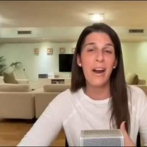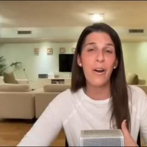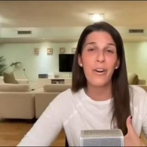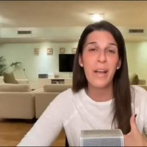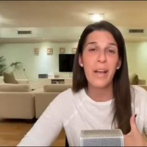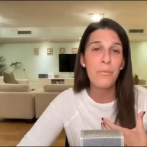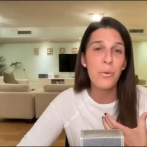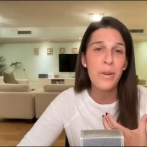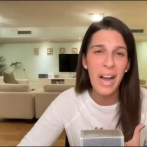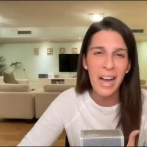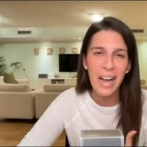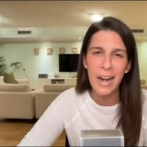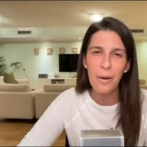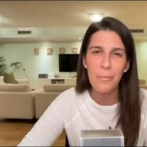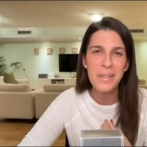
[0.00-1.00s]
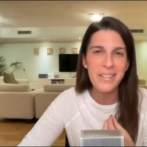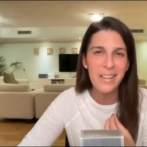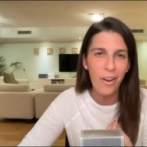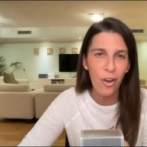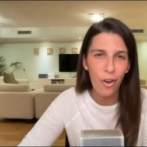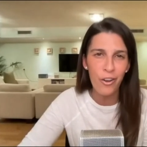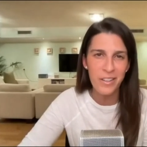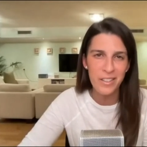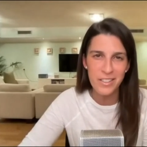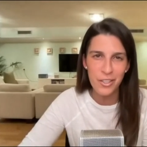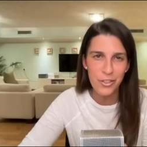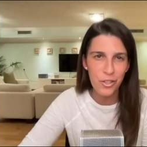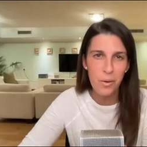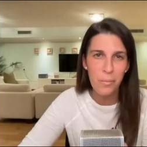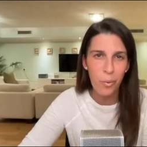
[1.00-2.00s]
our emunah, our bitachon,
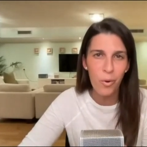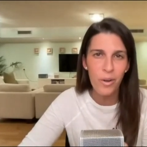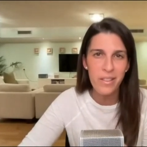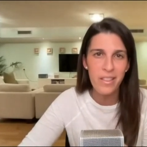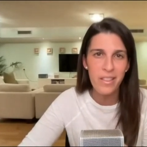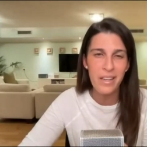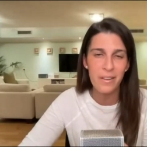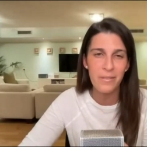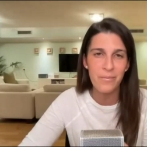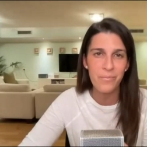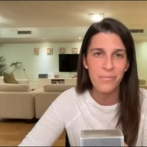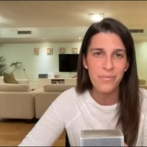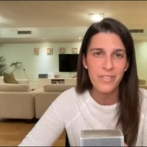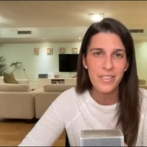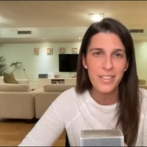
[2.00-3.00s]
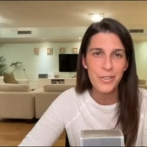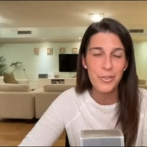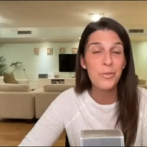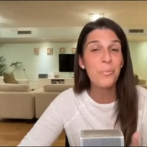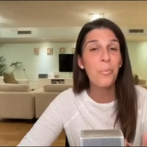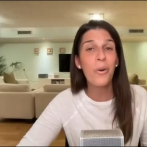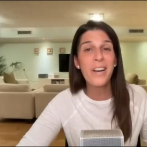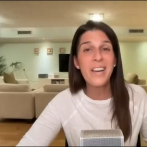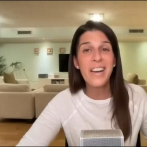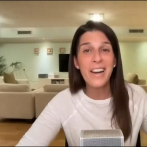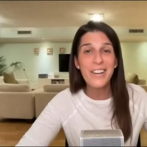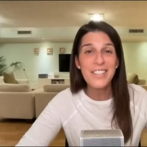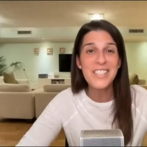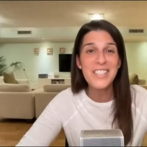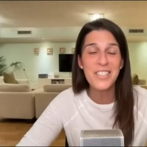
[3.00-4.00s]
such an important thing. She was born in
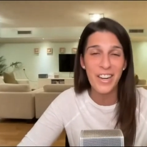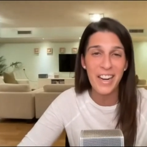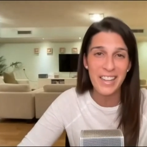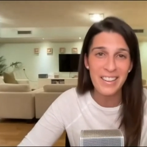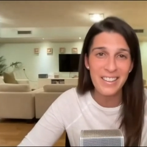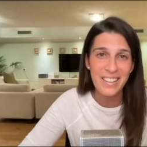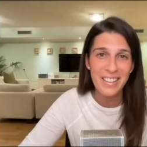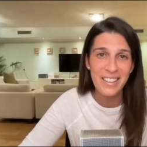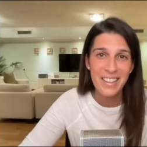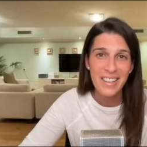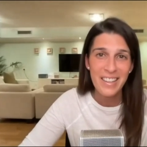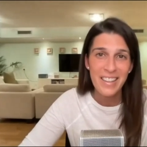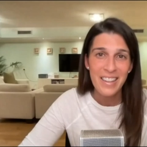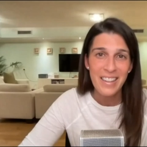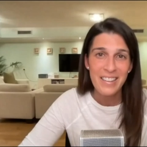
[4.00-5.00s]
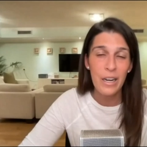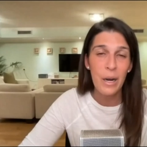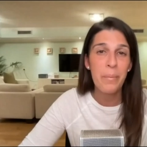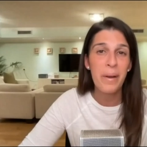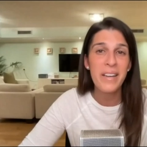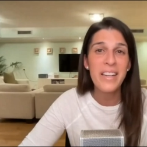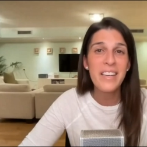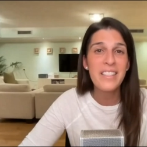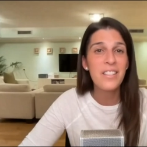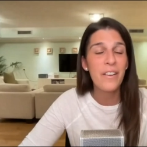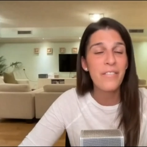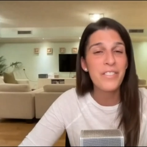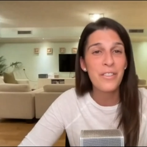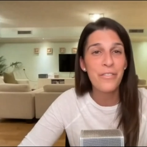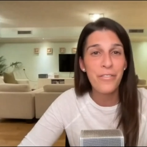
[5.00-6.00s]
Eretz Yisrael. The Rabbanit is
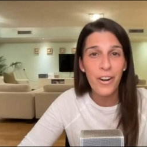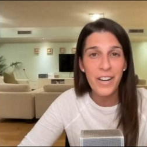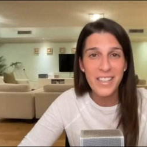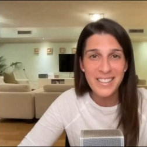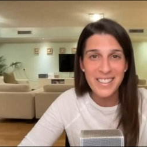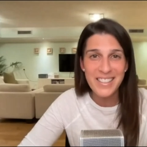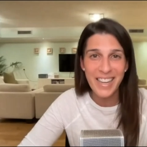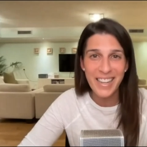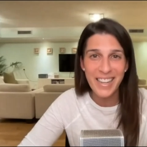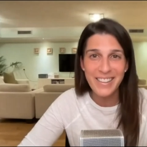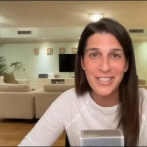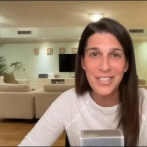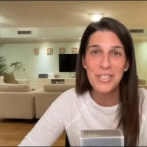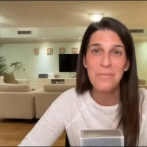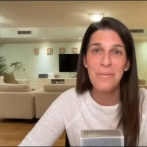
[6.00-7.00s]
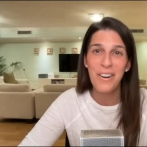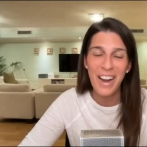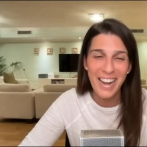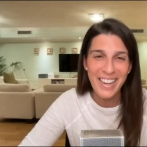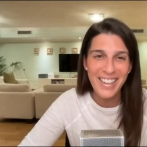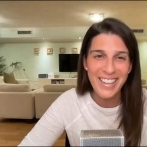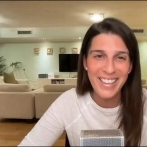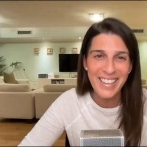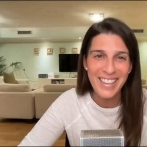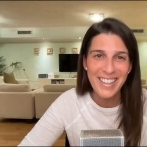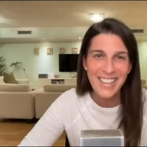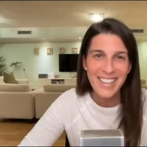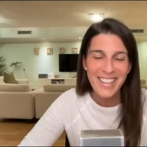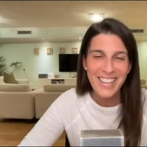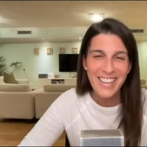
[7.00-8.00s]
of Sephardic descent. She's Moroccan.
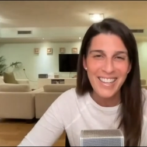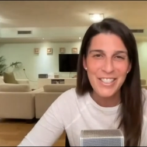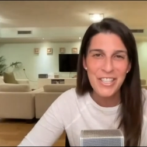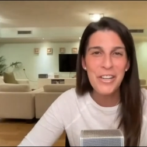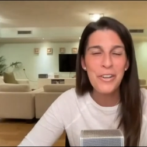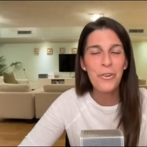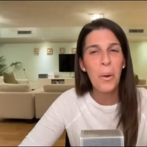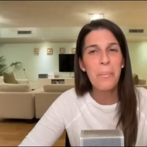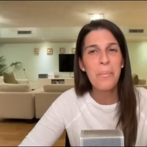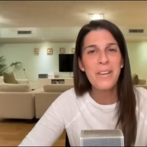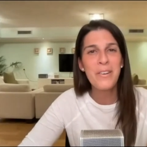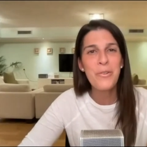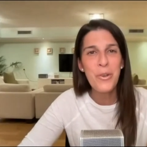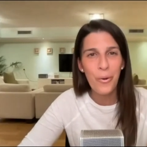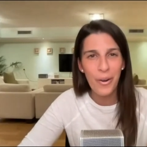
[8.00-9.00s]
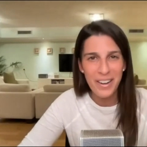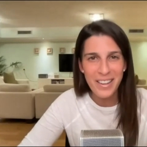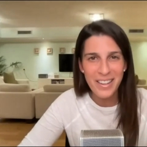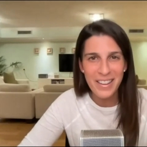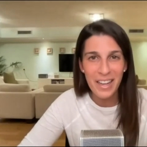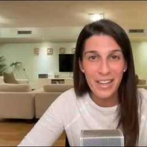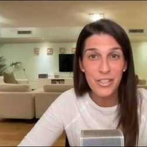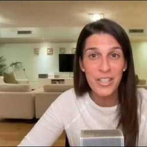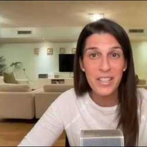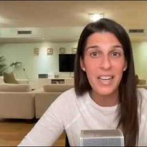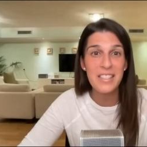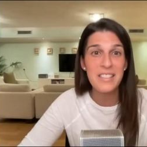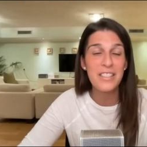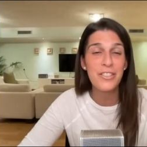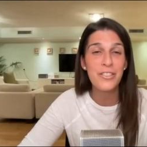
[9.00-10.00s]
And she grew up in New York in
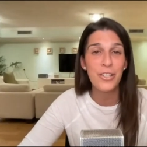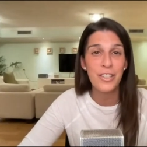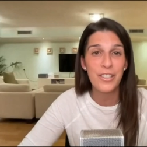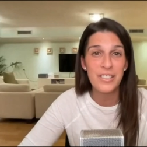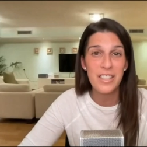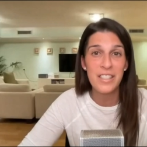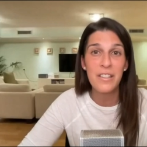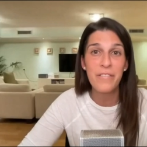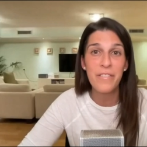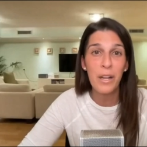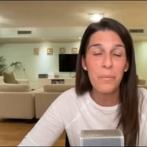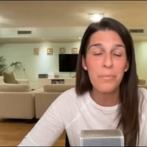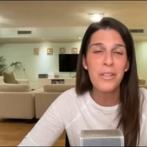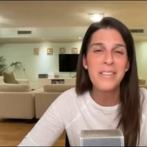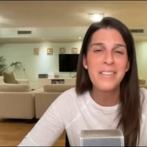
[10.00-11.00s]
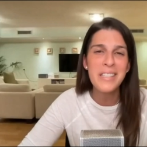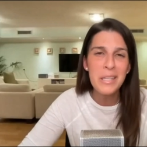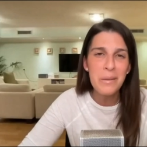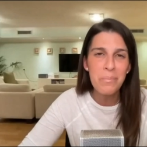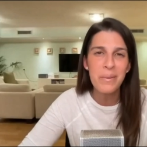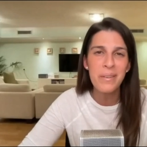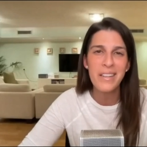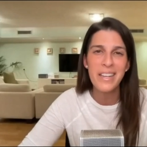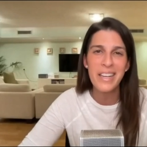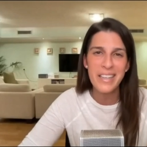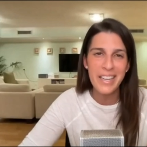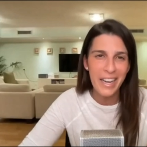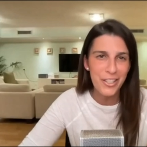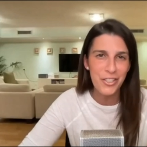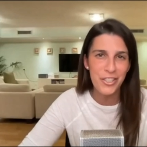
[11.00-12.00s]
Ashkenazic circles and developed a deep
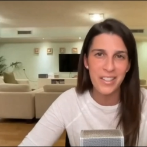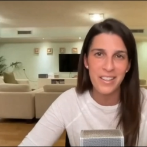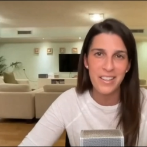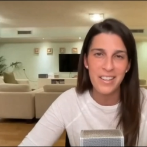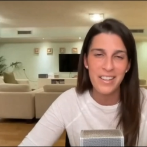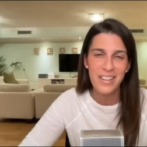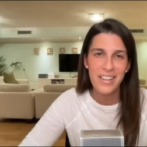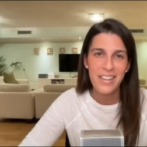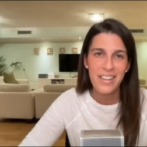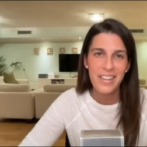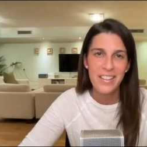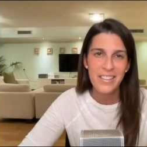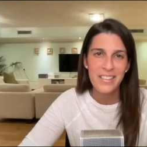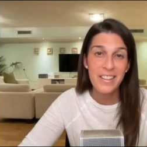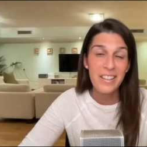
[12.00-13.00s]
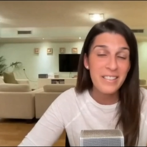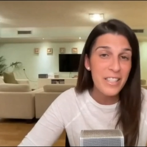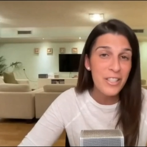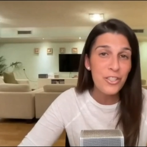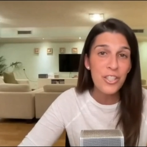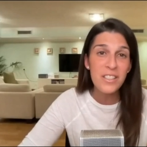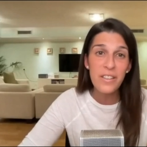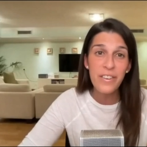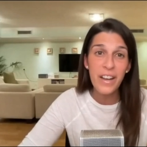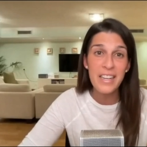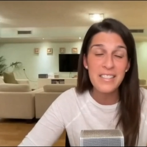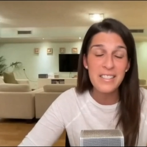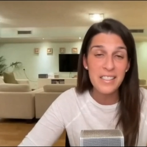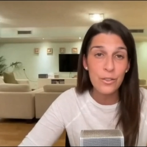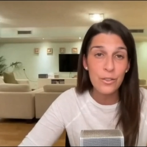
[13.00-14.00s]
connection to the teachings of
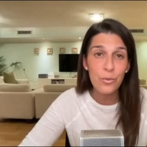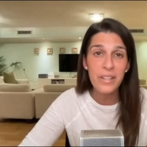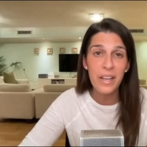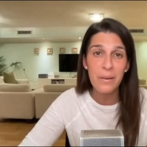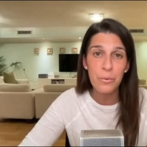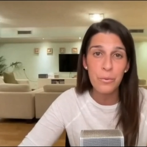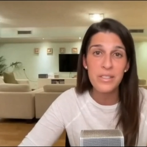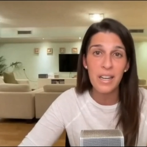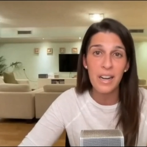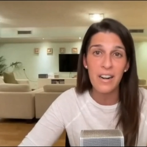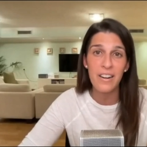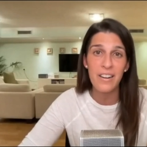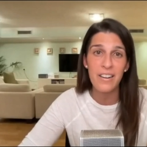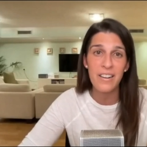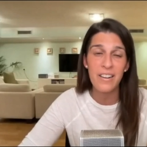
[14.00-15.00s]
Chasidut and Musar.